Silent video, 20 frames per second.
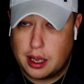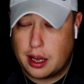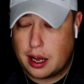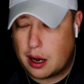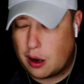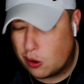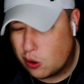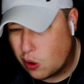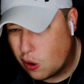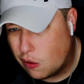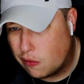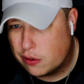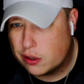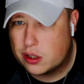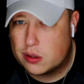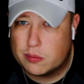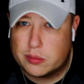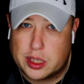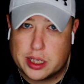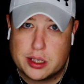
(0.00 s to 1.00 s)
I'll go over
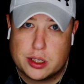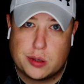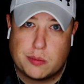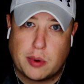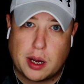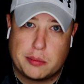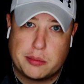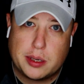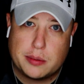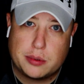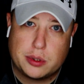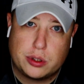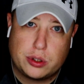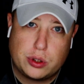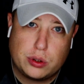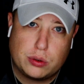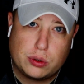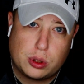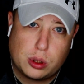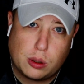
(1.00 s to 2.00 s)
some things you might be able to
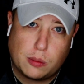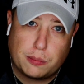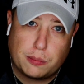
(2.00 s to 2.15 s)
do to